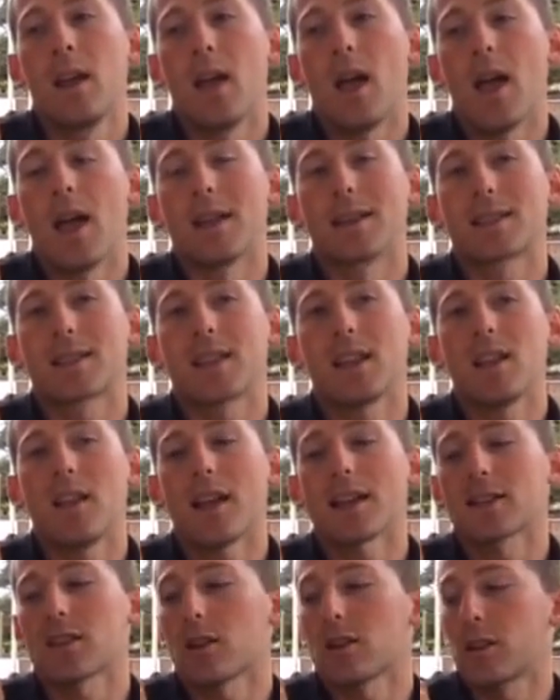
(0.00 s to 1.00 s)
until
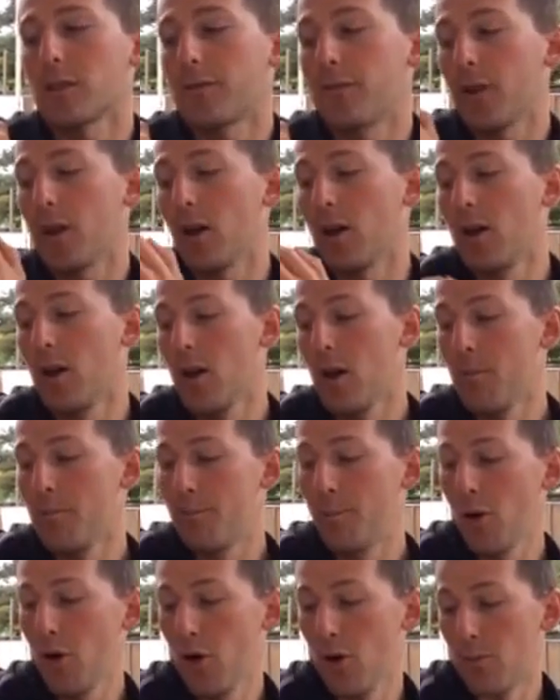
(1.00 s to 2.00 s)
I start to feel,
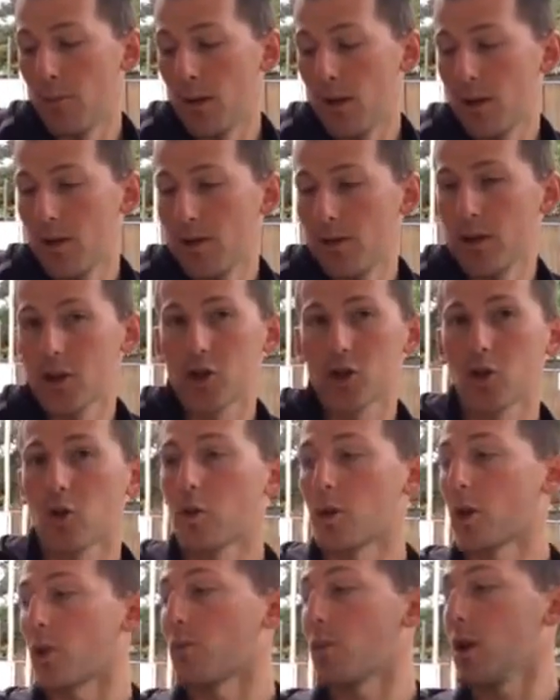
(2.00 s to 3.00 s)
boom, the
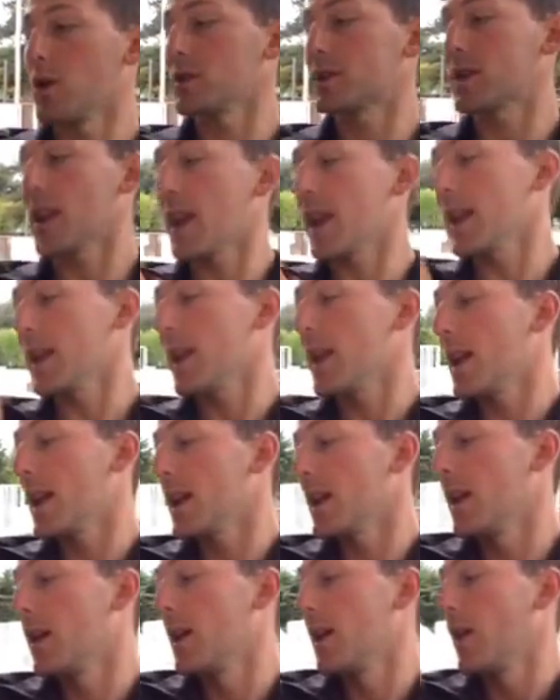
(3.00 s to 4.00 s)
shoulder rotating
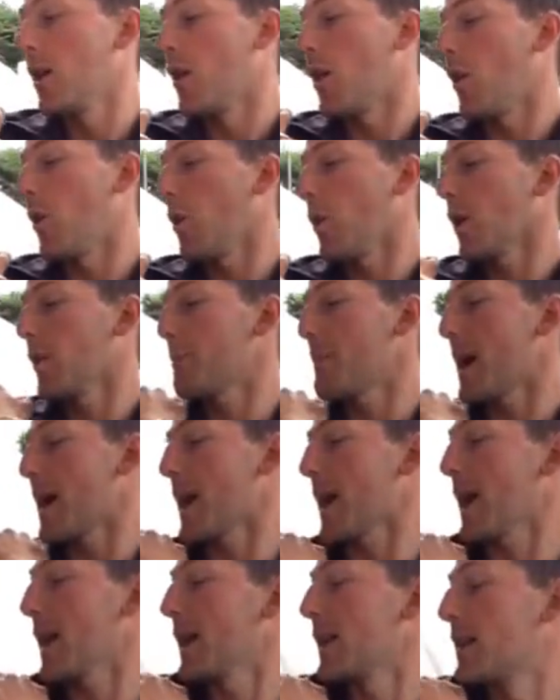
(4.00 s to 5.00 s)
in, or my
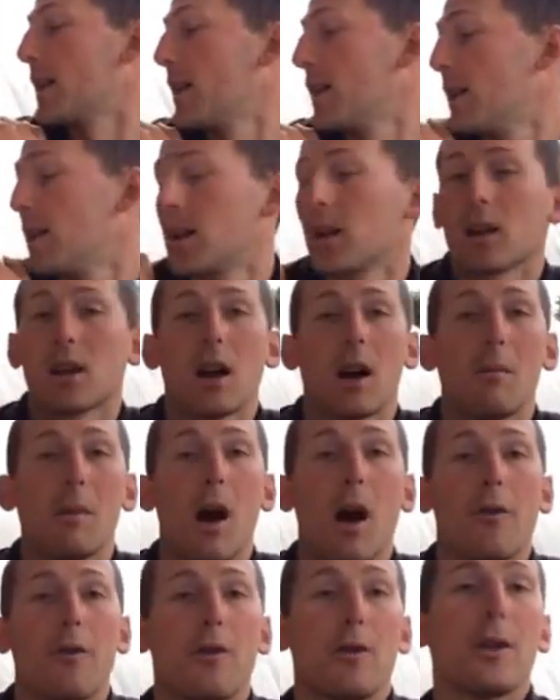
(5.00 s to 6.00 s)
hand come
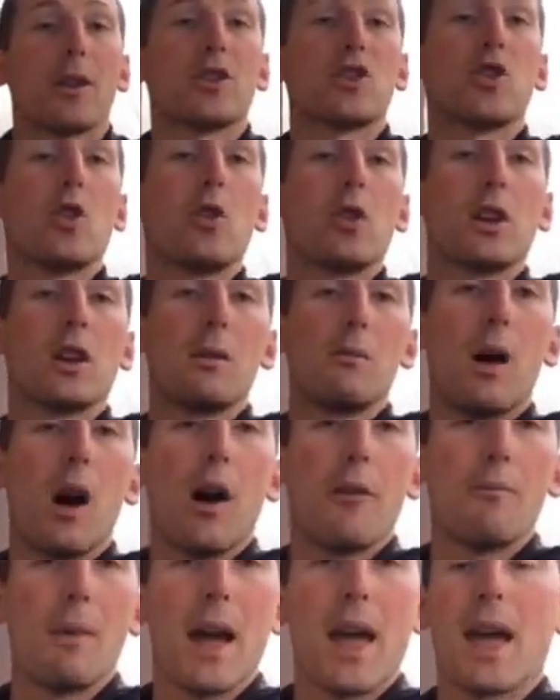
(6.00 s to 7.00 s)
off, or the shoulder come
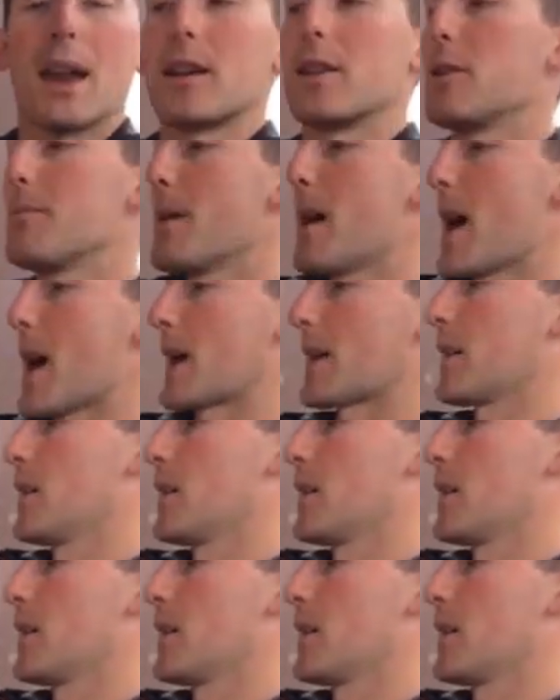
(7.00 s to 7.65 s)
off my hand in the back.